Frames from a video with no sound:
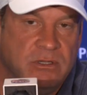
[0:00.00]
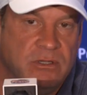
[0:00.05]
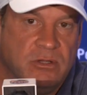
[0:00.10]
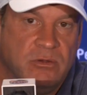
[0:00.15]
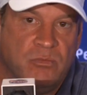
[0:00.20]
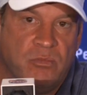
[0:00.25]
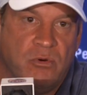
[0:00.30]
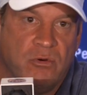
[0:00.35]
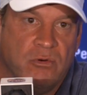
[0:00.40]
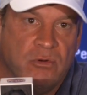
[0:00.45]
the
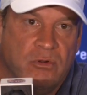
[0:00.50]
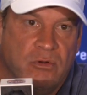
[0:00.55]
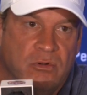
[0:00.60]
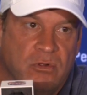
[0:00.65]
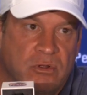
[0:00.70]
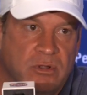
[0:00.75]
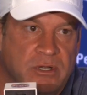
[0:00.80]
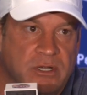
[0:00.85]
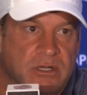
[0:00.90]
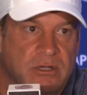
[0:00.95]

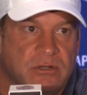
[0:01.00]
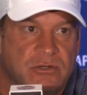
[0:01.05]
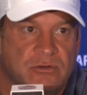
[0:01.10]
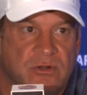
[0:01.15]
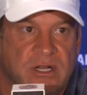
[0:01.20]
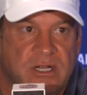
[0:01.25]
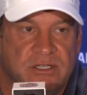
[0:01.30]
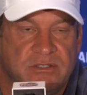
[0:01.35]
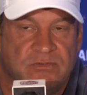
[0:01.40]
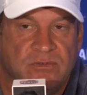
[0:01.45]
portal and
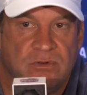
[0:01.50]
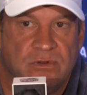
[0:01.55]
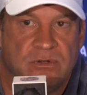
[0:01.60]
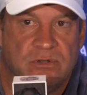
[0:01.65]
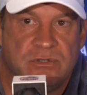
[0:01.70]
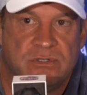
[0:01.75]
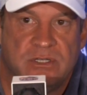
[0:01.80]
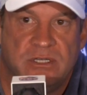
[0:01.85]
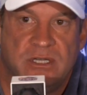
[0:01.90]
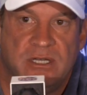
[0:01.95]

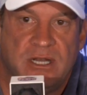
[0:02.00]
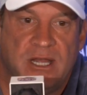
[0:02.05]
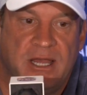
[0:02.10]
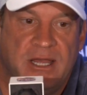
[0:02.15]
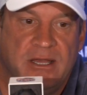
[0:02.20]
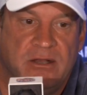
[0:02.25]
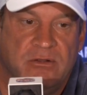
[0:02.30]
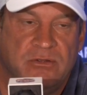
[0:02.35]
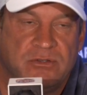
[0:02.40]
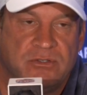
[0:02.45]
transfers and
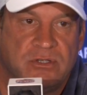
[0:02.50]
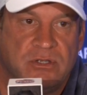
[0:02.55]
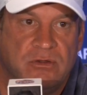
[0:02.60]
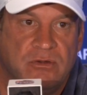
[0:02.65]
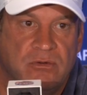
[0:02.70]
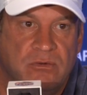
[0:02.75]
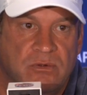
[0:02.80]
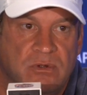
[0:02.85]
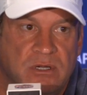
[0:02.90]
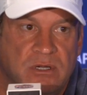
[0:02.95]
NIL. So